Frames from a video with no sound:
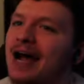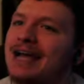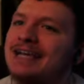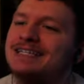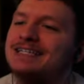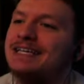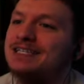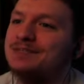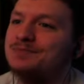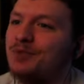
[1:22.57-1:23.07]
I,
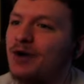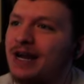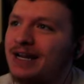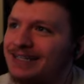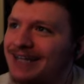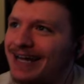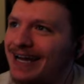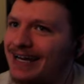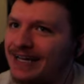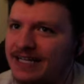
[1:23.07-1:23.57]
he's, he's brain
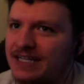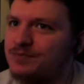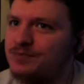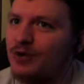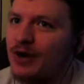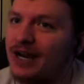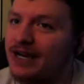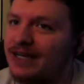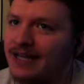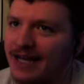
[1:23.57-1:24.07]
dead. He's
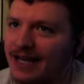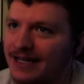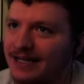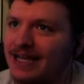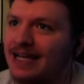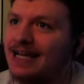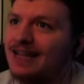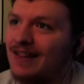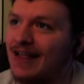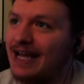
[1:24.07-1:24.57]
brain dead.
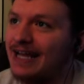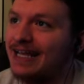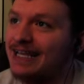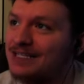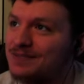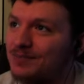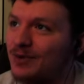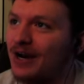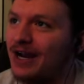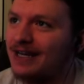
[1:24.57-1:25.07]
He like
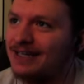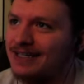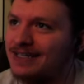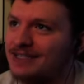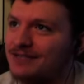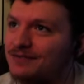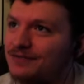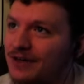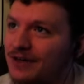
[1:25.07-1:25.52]
his brain doesn't